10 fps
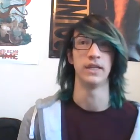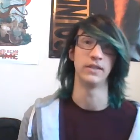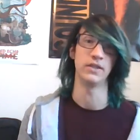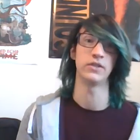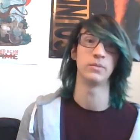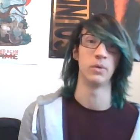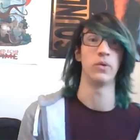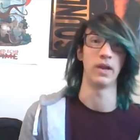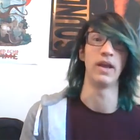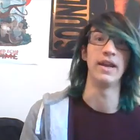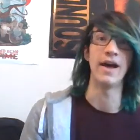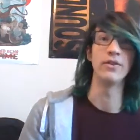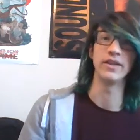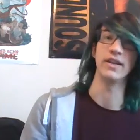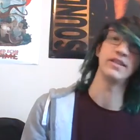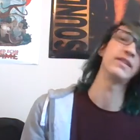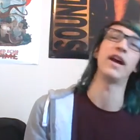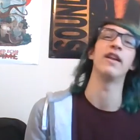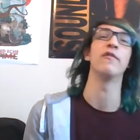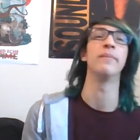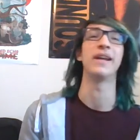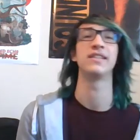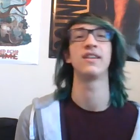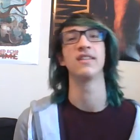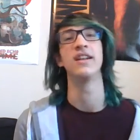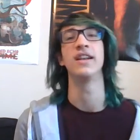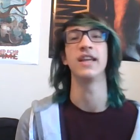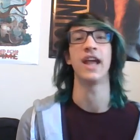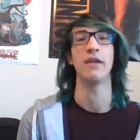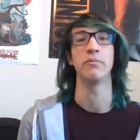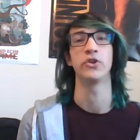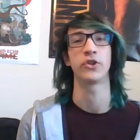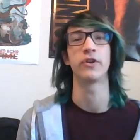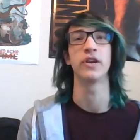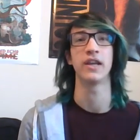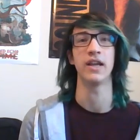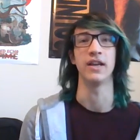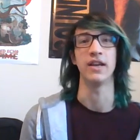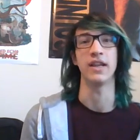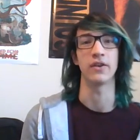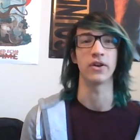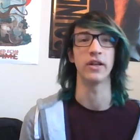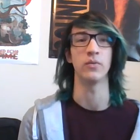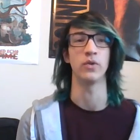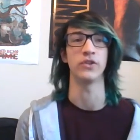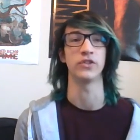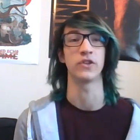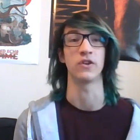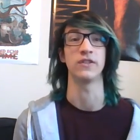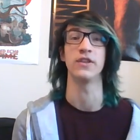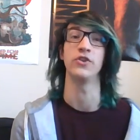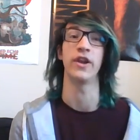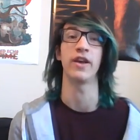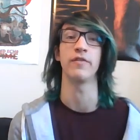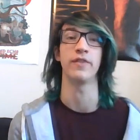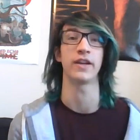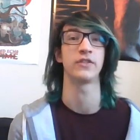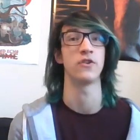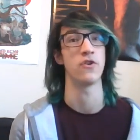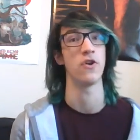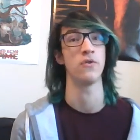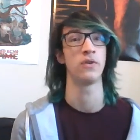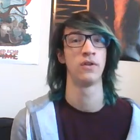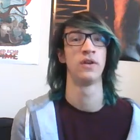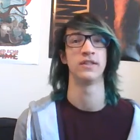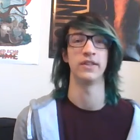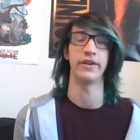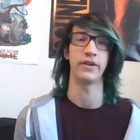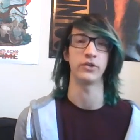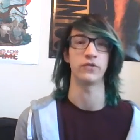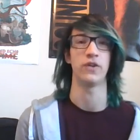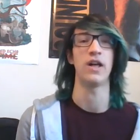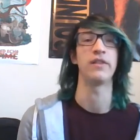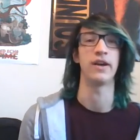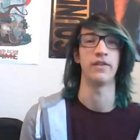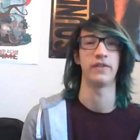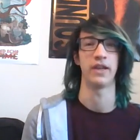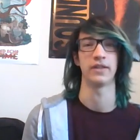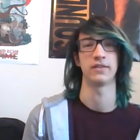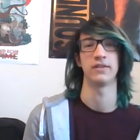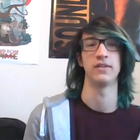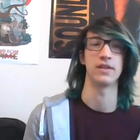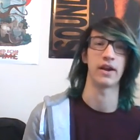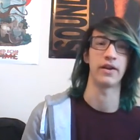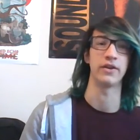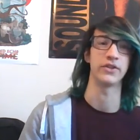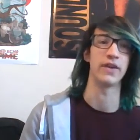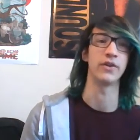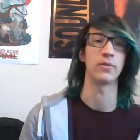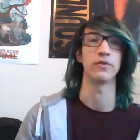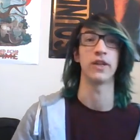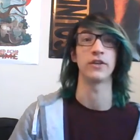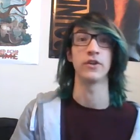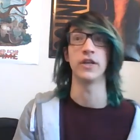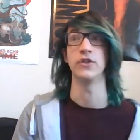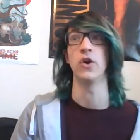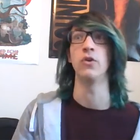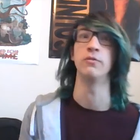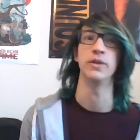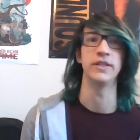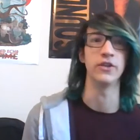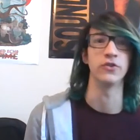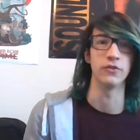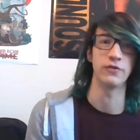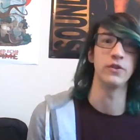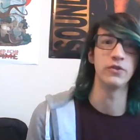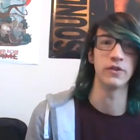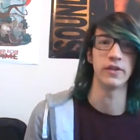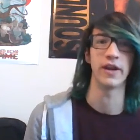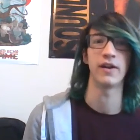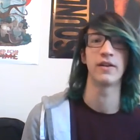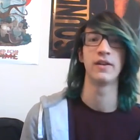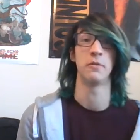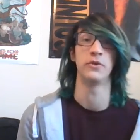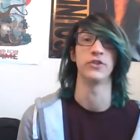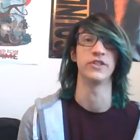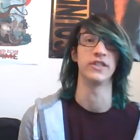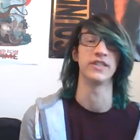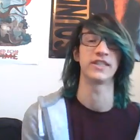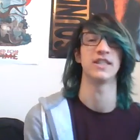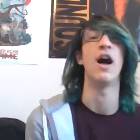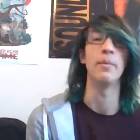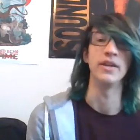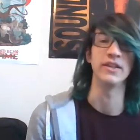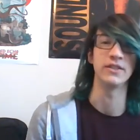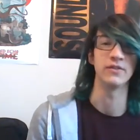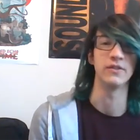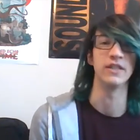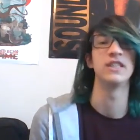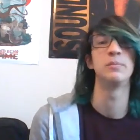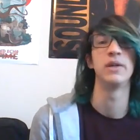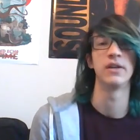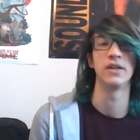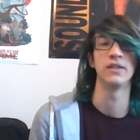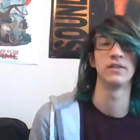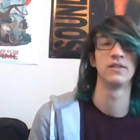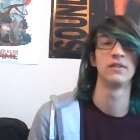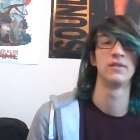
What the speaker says: Is it smoking, an outdated sign of masculinity and maturity in an era in which its carcinogenic effects are known? Does the narrator's father have cancer and the narrator is having to reflect on his own potential future there? Maybe it's just the sloppiness of the experience.